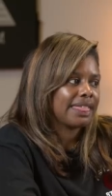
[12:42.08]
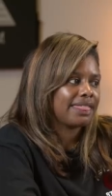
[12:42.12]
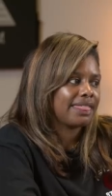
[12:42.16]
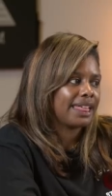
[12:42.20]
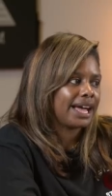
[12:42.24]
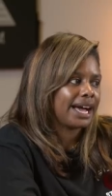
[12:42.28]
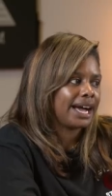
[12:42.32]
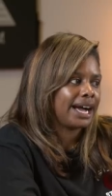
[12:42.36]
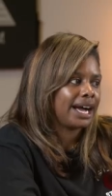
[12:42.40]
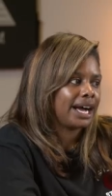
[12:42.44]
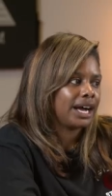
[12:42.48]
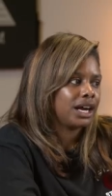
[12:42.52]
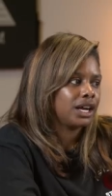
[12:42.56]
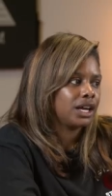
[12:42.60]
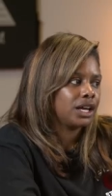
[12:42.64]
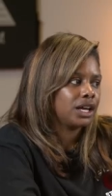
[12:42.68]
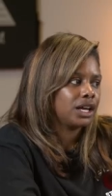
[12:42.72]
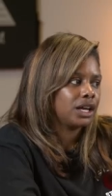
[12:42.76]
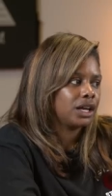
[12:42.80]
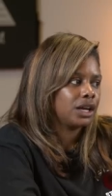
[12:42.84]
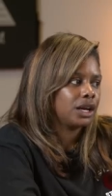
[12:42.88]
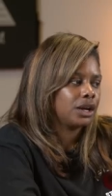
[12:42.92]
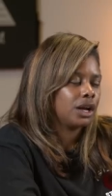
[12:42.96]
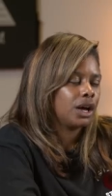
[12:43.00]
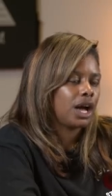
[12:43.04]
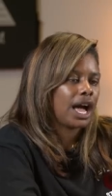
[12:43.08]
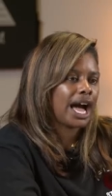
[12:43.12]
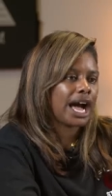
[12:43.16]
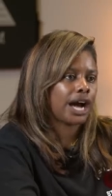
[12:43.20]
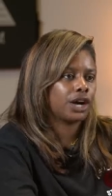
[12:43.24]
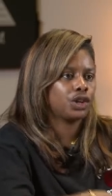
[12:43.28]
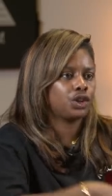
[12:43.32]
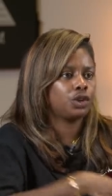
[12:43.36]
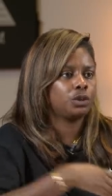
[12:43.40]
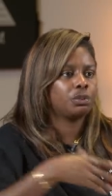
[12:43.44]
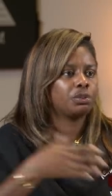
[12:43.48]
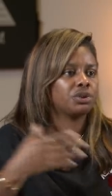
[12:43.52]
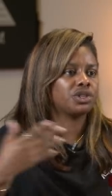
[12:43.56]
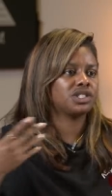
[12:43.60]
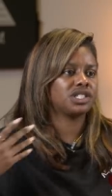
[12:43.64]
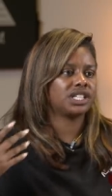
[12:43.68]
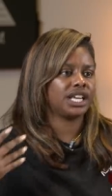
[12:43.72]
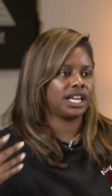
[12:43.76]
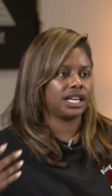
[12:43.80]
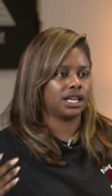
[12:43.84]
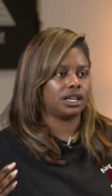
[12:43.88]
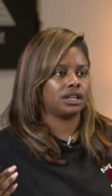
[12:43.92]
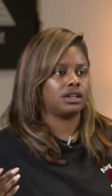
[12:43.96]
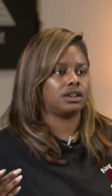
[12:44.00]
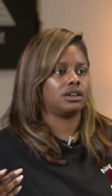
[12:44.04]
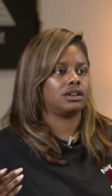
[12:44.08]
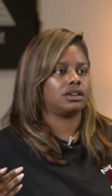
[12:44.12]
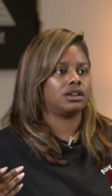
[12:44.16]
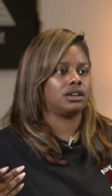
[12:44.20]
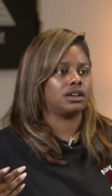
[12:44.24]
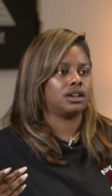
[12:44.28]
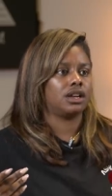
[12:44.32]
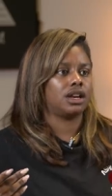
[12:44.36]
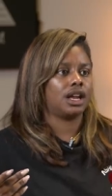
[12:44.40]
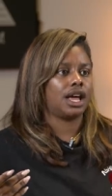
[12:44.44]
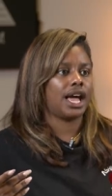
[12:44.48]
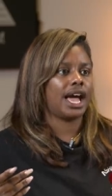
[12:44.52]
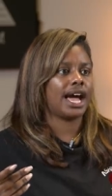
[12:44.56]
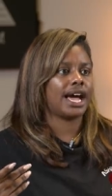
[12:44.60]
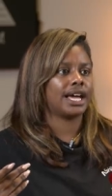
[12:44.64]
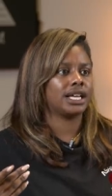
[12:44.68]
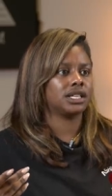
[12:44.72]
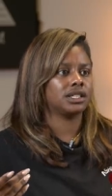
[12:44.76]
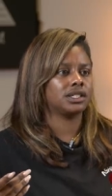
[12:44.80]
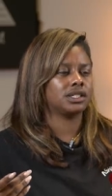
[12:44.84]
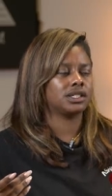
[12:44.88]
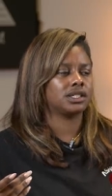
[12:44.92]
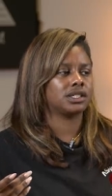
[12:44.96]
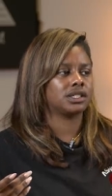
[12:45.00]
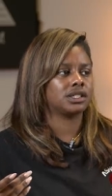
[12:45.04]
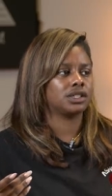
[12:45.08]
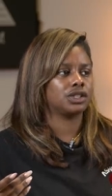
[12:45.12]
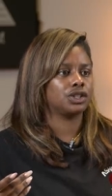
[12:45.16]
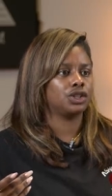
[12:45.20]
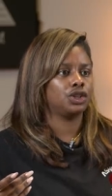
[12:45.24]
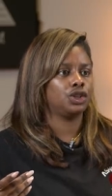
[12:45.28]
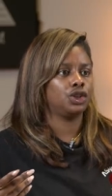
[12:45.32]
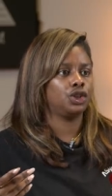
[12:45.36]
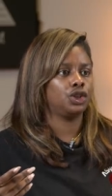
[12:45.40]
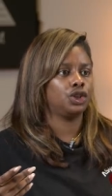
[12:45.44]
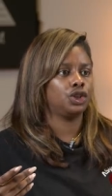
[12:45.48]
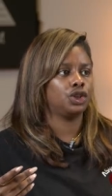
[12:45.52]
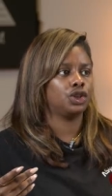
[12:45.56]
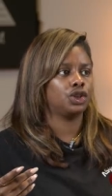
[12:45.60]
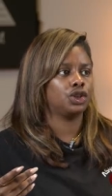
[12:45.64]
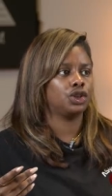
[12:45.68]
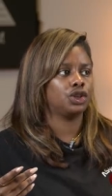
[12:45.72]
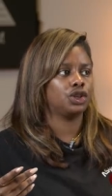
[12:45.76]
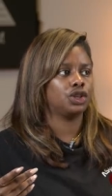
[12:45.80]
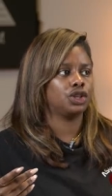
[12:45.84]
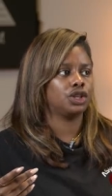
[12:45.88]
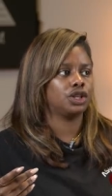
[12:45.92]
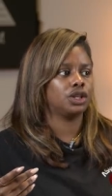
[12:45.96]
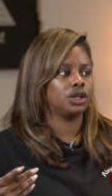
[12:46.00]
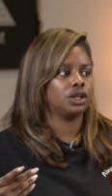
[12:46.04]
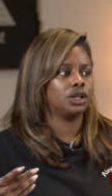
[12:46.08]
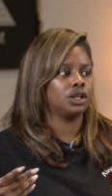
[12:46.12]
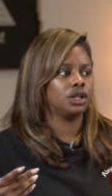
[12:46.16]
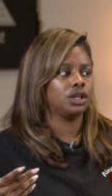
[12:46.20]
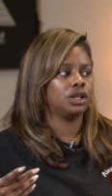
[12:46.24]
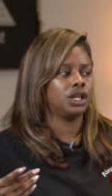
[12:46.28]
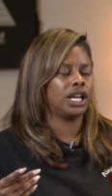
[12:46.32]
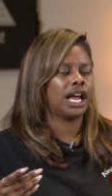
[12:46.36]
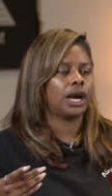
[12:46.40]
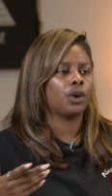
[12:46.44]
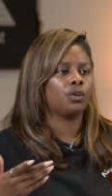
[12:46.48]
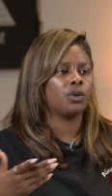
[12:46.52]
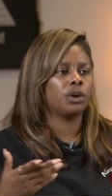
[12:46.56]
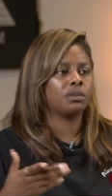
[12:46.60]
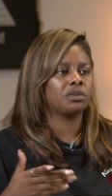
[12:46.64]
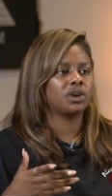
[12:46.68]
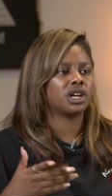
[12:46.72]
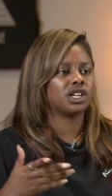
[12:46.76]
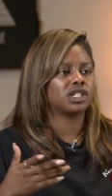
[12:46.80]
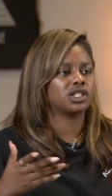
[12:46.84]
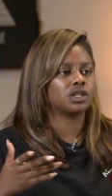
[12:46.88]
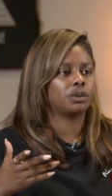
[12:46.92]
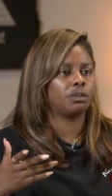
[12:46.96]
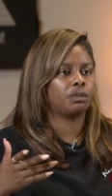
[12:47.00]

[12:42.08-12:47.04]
that how you present has like women are